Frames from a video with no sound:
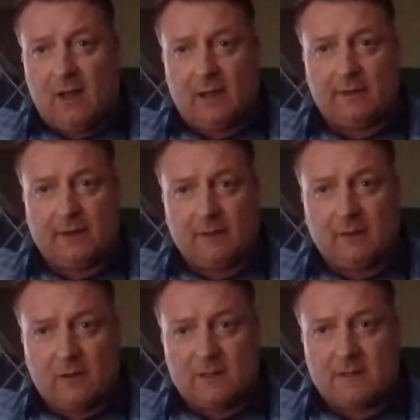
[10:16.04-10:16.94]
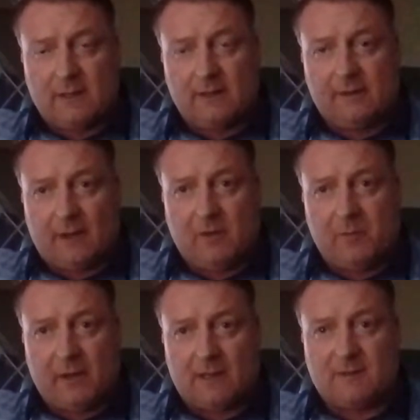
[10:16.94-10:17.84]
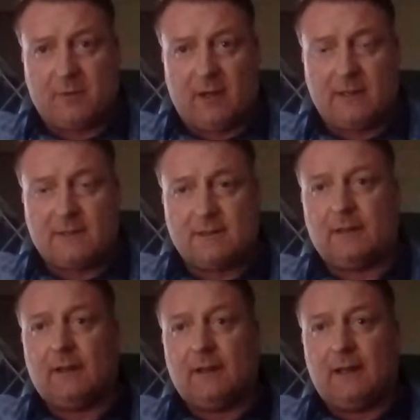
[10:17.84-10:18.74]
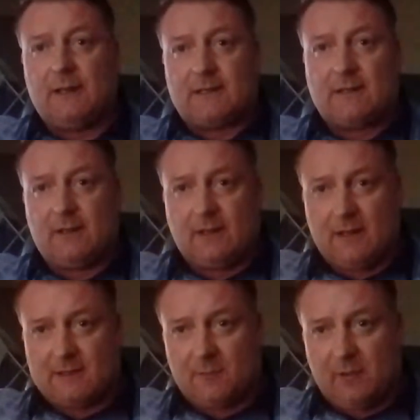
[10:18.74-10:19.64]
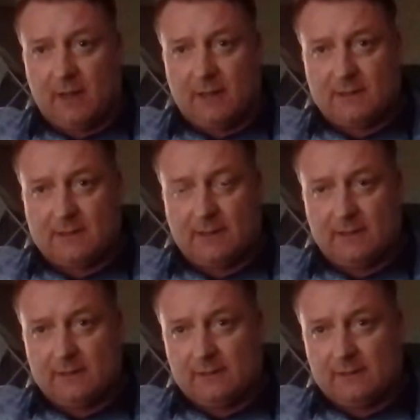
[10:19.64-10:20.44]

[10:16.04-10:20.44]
I think honestly, therapy has a place. It certainly has a place in